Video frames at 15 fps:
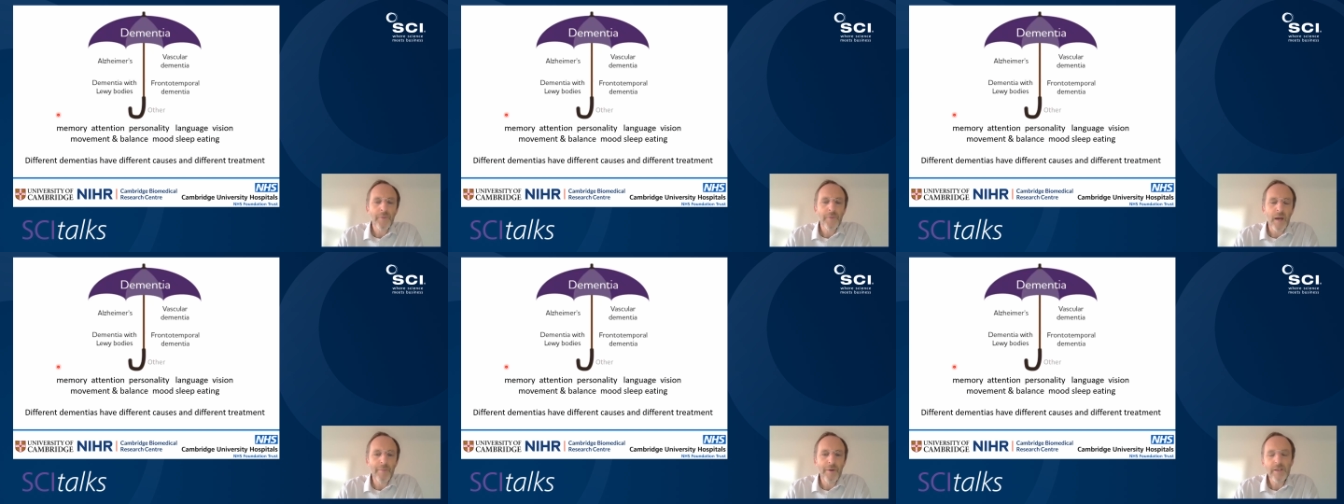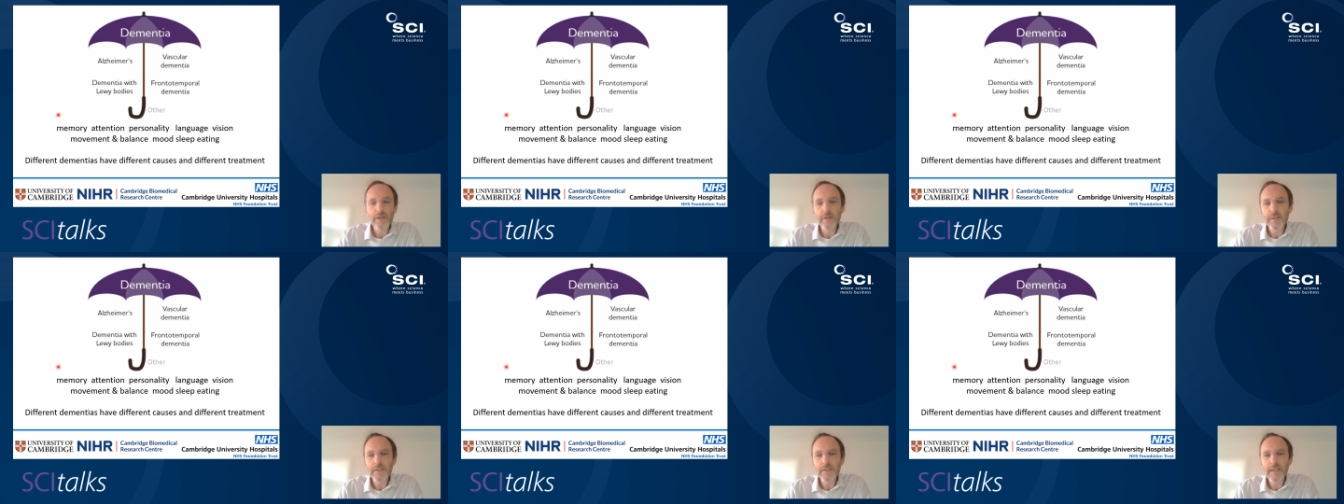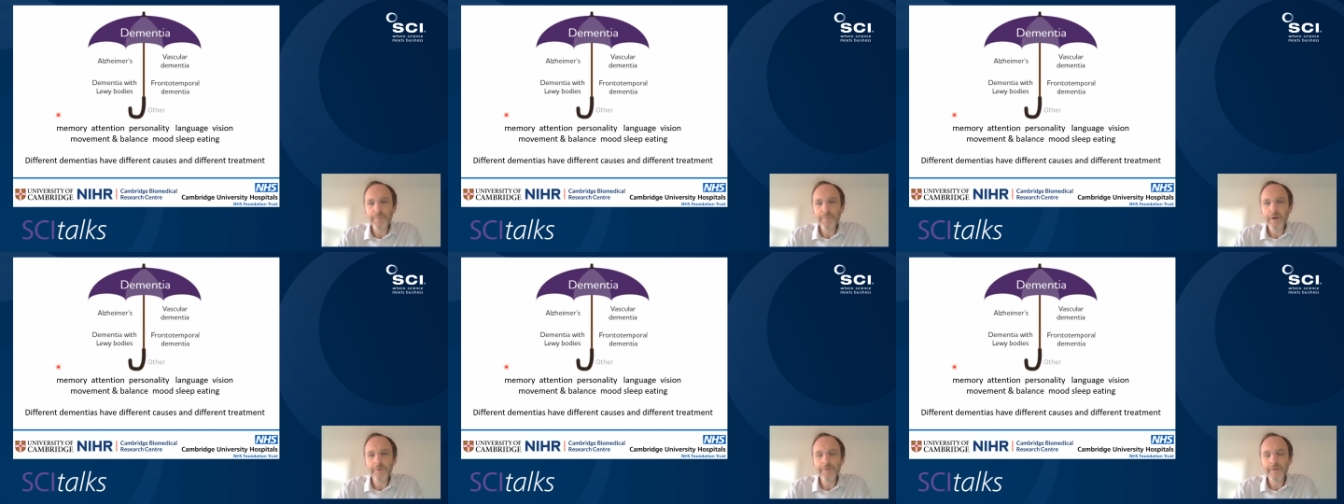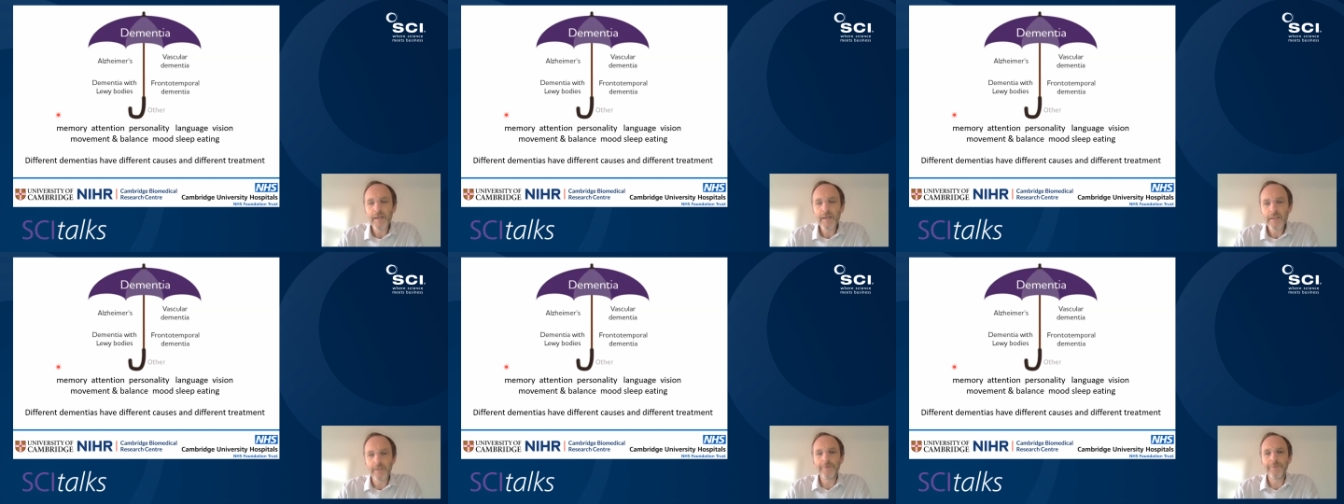I'm actually going to skip over
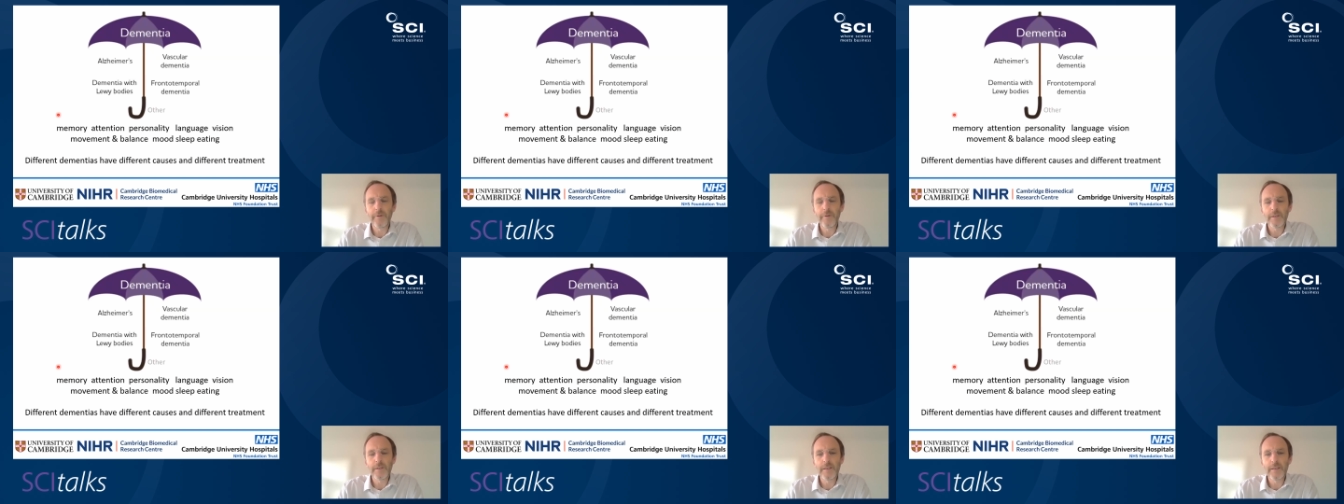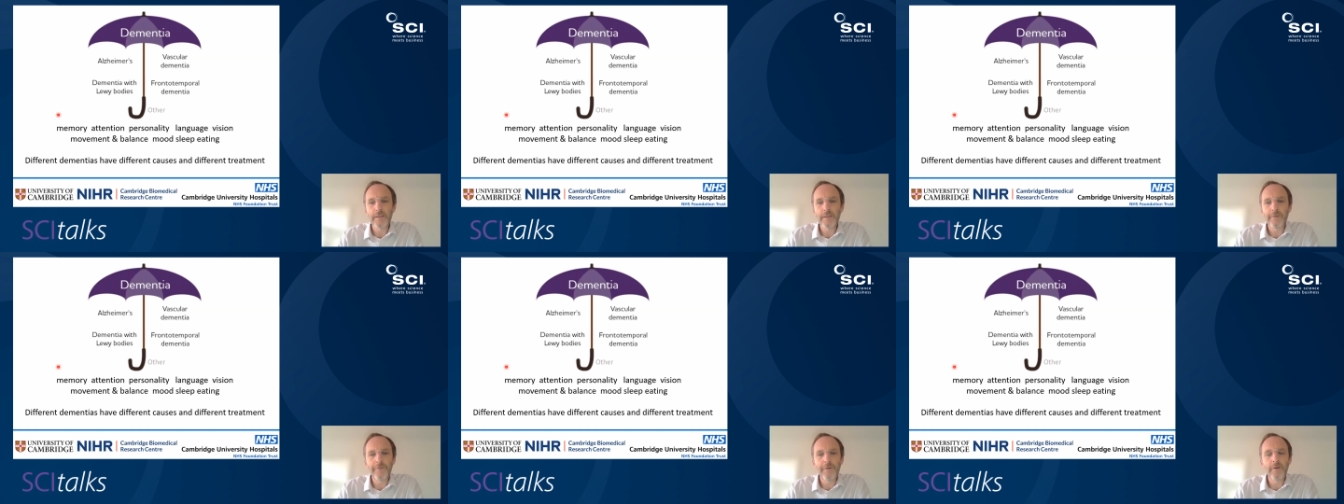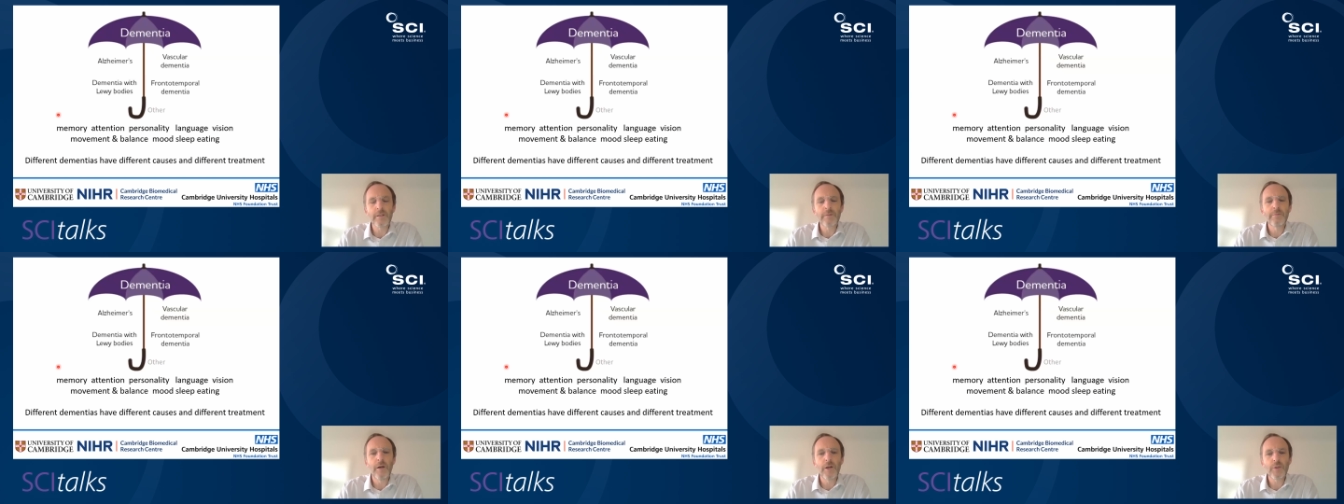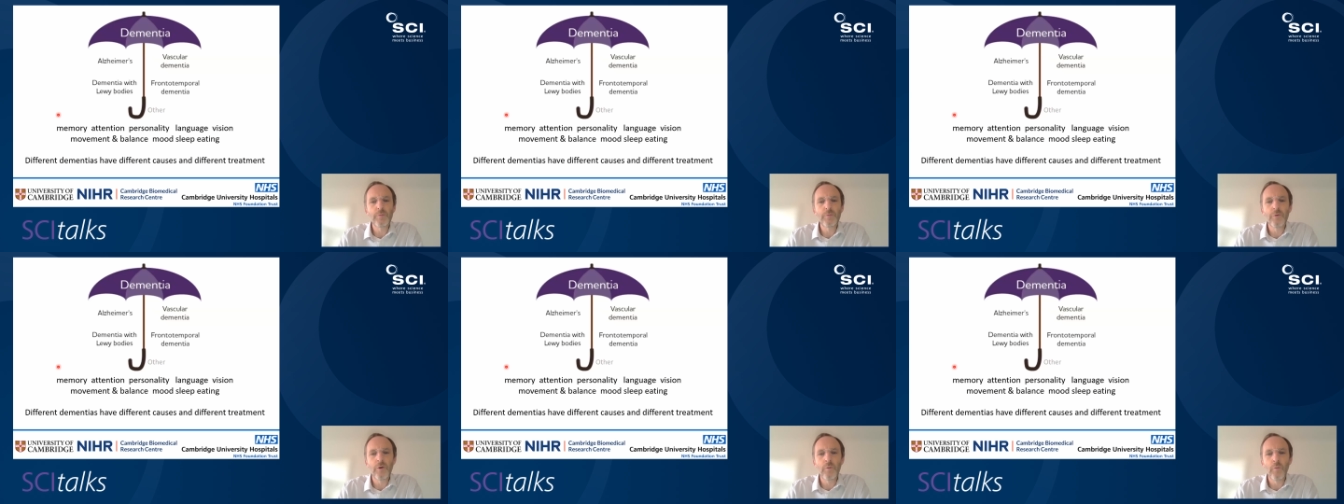their differences and focus much
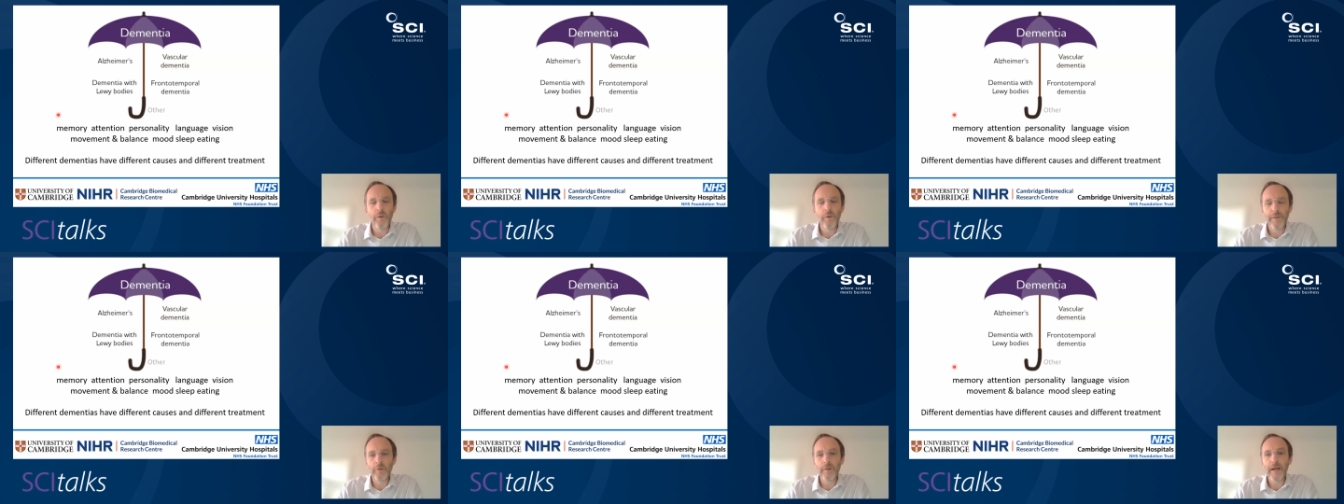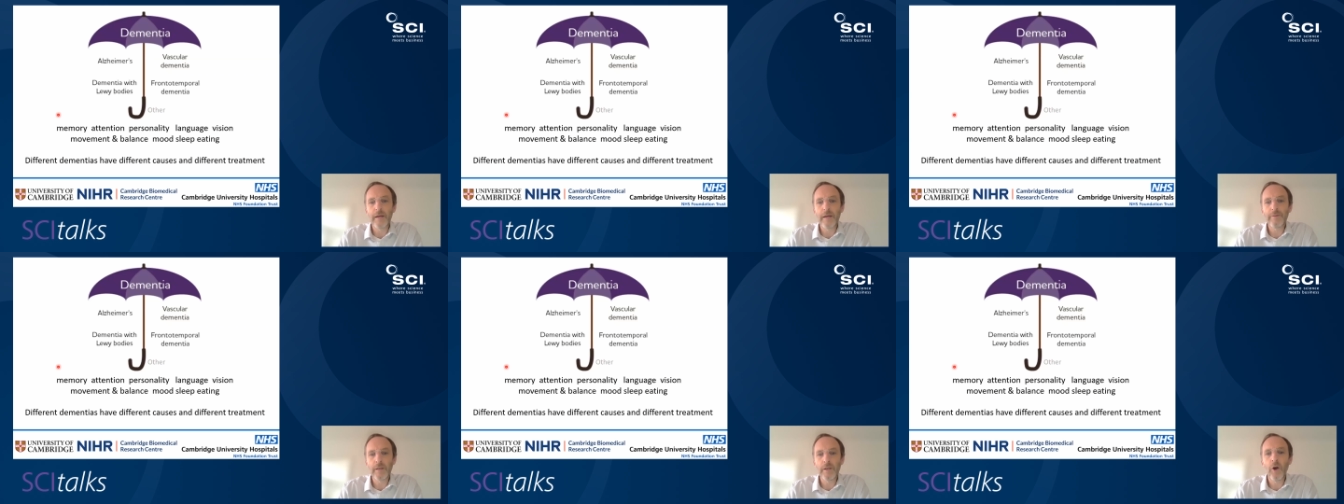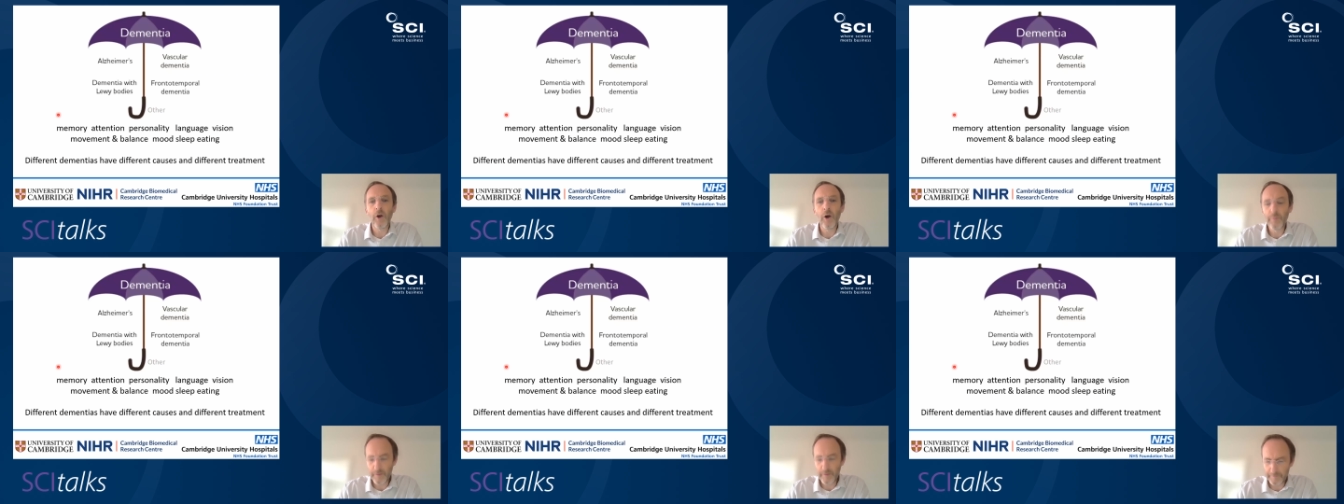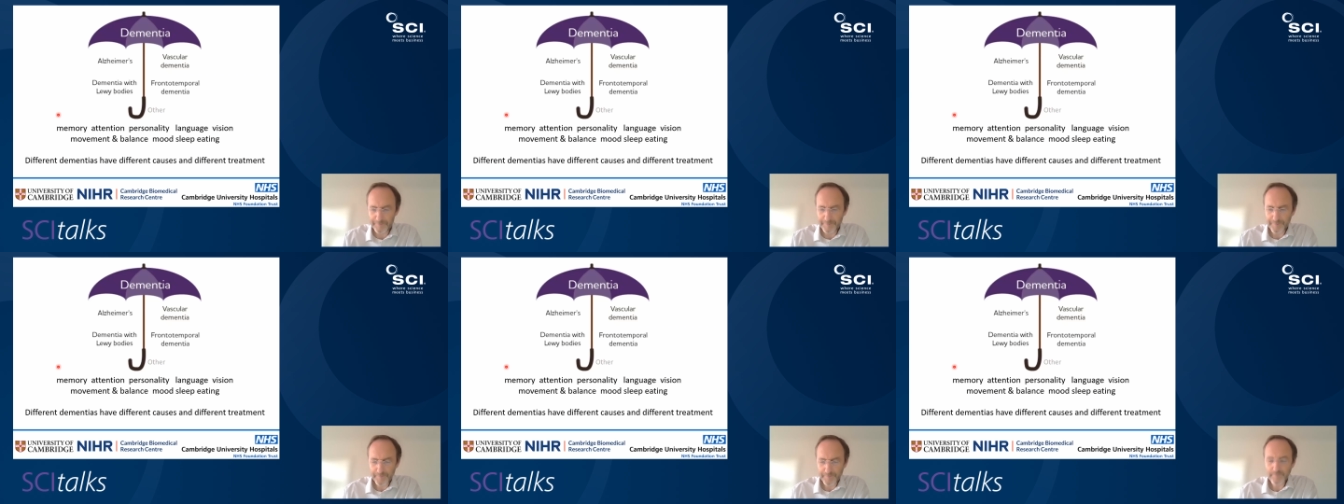more on what they all have in common.